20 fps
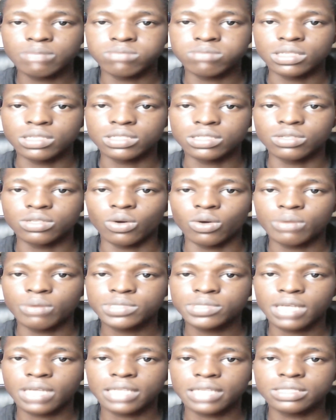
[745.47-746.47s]
is your
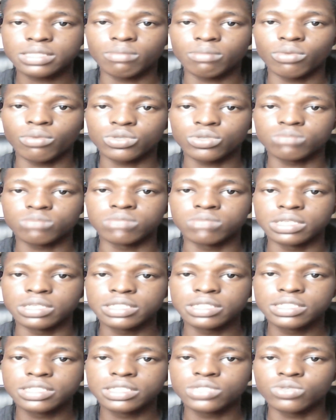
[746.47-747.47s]
website must be
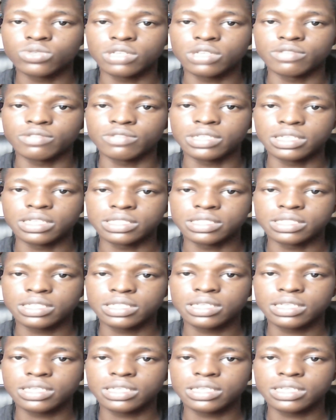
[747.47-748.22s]
easy to navigate.